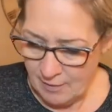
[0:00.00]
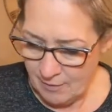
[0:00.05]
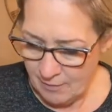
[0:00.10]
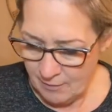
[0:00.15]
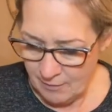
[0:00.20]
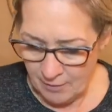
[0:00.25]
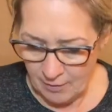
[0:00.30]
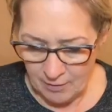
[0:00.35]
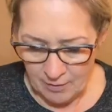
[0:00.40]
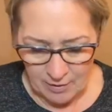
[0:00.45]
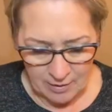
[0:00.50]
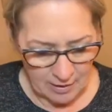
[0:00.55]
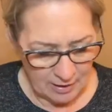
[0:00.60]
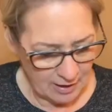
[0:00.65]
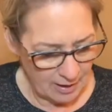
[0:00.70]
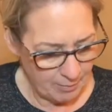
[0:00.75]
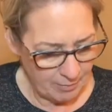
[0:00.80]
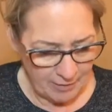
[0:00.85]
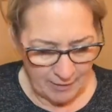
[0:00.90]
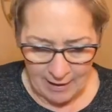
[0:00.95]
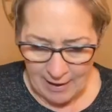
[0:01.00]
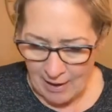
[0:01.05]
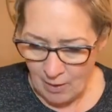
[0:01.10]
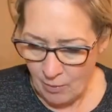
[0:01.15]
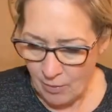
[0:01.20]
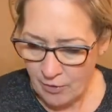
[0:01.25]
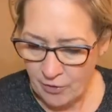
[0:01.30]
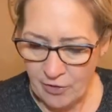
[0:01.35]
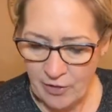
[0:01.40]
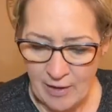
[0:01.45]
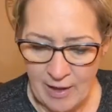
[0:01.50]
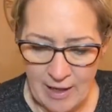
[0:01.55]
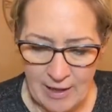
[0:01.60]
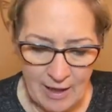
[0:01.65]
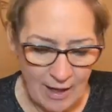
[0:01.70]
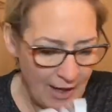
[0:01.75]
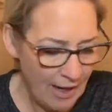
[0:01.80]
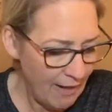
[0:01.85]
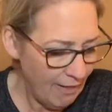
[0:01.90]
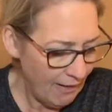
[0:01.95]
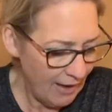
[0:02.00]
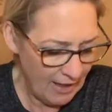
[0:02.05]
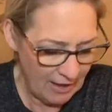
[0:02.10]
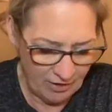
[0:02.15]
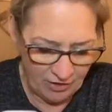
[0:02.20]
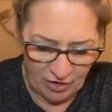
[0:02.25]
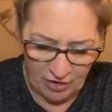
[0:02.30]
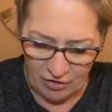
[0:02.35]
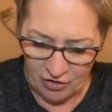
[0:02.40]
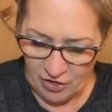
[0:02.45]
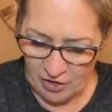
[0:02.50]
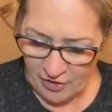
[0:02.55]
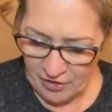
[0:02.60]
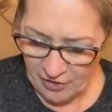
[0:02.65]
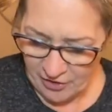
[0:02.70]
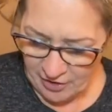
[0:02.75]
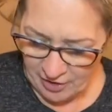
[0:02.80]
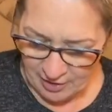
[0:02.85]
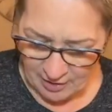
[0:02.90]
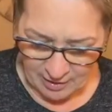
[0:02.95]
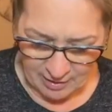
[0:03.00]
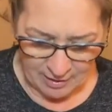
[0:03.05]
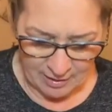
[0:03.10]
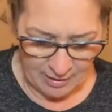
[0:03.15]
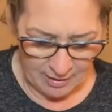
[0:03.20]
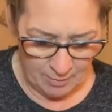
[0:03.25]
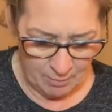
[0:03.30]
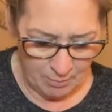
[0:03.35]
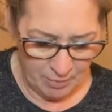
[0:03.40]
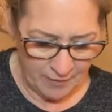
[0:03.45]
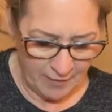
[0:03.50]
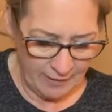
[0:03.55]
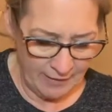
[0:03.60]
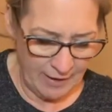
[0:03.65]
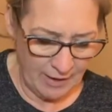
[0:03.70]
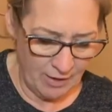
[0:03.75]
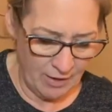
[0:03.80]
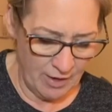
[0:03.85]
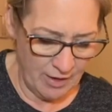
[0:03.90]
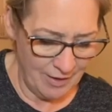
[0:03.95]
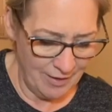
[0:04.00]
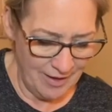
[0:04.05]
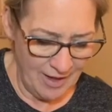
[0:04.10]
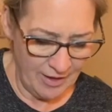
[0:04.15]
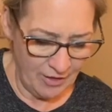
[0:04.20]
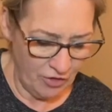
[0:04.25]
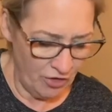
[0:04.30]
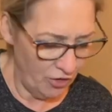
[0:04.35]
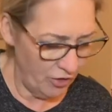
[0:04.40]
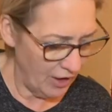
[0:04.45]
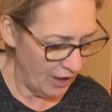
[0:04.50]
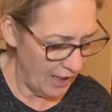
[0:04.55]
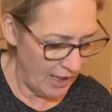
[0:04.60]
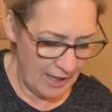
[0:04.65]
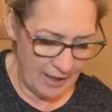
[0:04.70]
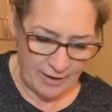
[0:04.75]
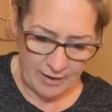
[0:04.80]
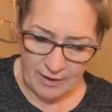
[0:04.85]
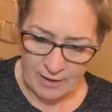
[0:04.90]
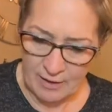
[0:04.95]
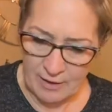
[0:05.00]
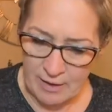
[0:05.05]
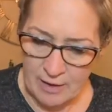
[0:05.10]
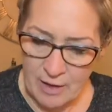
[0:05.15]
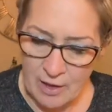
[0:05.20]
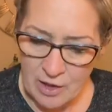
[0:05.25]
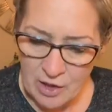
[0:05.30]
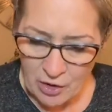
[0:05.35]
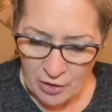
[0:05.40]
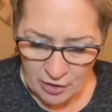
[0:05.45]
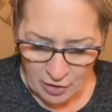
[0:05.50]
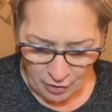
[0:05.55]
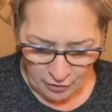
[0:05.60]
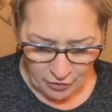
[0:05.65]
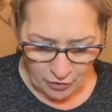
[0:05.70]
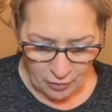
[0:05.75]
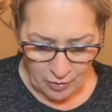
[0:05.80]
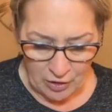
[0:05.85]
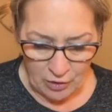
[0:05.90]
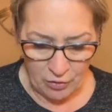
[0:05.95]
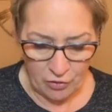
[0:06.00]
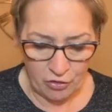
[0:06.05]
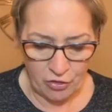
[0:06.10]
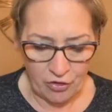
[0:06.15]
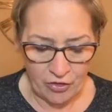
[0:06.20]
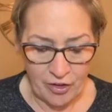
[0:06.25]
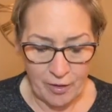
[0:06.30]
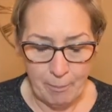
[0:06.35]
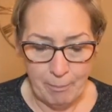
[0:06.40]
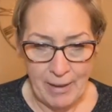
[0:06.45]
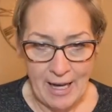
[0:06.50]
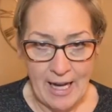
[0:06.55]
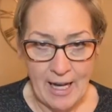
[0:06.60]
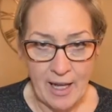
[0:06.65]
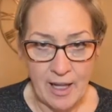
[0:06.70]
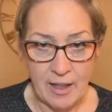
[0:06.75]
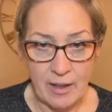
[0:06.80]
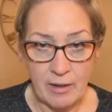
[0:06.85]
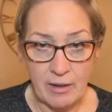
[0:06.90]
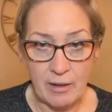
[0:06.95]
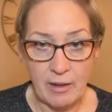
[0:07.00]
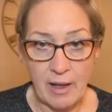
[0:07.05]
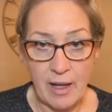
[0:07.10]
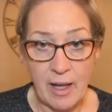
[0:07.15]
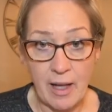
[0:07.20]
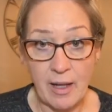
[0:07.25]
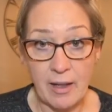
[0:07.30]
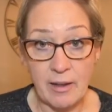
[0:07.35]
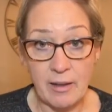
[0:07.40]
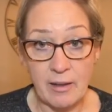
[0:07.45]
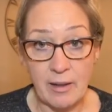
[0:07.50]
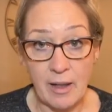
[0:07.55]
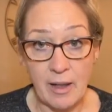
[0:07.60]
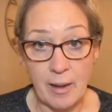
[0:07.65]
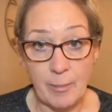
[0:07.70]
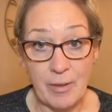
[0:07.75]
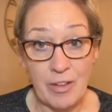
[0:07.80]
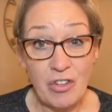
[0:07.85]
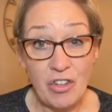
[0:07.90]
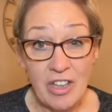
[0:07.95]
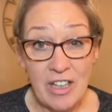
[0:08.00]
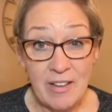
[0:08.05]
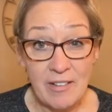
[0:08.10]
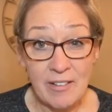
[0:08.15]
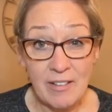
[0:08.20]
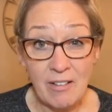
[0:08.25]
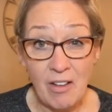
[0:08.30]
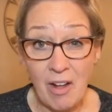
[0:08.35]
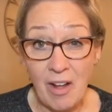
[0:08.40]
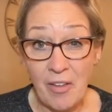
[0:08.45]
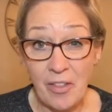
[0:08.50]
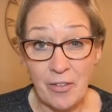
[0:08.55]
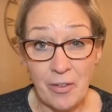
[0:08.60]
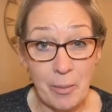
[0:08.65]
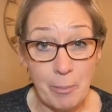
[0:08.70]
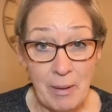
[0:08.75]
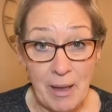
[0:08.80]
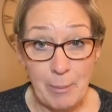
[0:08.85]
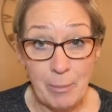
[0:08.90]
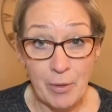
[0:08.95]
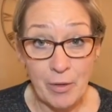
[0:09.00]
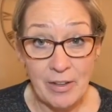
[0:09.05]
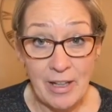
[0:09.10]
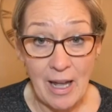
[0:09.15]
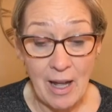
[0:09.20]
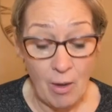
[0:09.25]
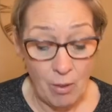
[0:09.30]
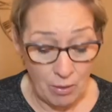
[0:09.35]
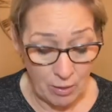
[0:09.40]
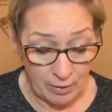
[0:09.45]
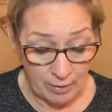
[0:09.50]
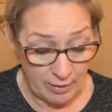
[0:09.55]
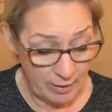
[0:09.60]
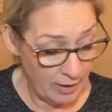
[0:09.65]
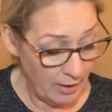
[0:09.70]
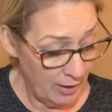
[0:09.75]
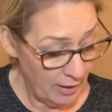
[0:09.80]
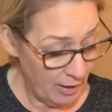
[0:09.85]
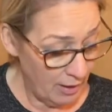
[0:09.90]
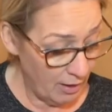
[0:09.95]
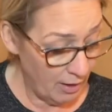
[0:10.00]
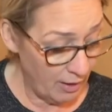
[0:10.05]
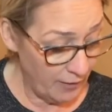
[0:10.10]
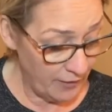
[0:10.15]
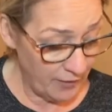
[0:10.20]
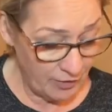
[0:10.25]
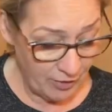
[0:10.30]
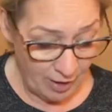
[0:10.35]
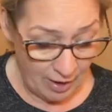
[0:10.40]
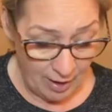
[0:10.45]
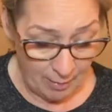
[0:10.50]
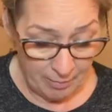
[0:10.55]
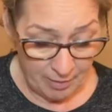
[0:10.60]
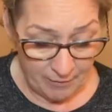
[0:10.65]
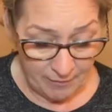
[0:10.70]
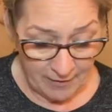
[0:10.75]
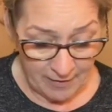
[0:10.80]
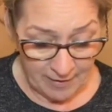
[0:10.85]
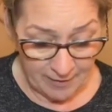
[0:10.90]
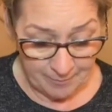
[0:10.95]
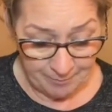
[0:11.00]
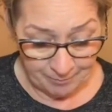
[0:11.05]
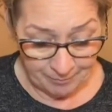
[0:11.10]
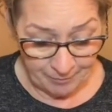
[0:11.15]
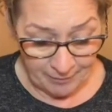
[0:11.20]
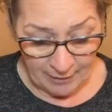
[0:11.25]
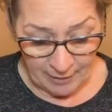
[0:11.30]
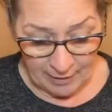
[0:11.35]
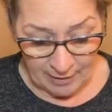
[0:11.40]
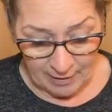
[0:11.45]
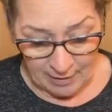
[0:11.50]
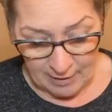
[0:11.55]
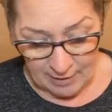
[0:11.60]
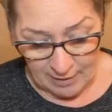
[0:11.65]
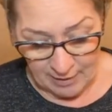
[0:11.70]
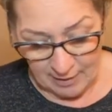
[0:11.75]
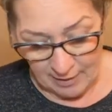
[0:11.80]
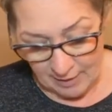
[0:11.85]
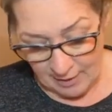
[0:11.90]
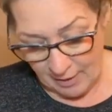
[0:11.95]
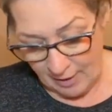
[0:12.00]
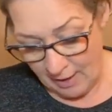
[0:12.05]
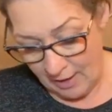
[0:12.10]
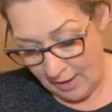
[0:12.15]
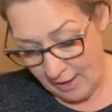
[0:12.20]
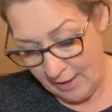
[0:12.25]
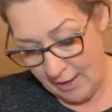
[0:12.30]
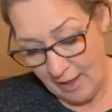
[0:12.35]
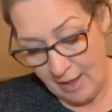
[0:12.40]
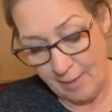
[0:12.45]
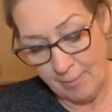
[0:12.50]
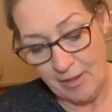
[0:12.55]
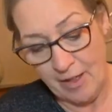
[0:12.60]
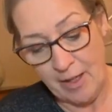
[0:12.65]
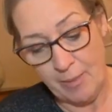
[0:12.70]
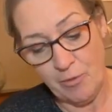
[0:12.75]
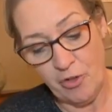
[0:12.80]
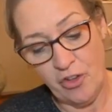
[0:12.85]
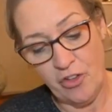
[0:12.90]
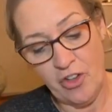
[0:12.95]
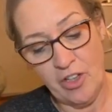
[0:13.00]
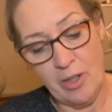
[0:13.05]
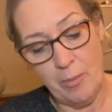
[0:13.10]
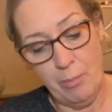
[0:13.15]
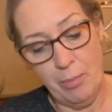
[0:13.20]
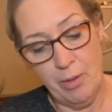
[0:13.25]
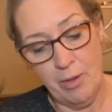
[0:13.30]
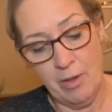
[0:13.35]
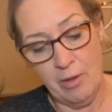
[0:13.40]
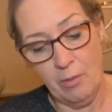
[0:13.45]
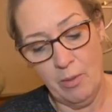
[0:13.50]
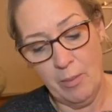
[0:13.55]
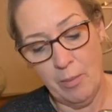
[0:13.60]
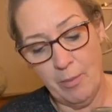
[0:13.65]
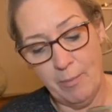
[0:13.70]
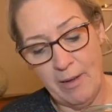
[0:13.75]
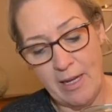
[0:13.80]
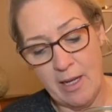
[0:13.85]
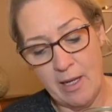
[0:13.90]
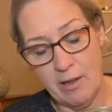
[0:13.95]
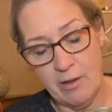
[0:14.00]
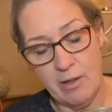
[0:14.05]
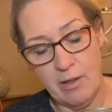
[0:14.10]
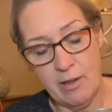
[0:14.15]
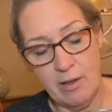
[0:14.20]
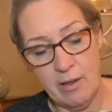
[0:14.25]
for a good couple hours. And I like to just put the lid on, not too tight. You can also use just a band and a cheesecloth or a paper towel on the top of it. And then I'm just going to put a rubber band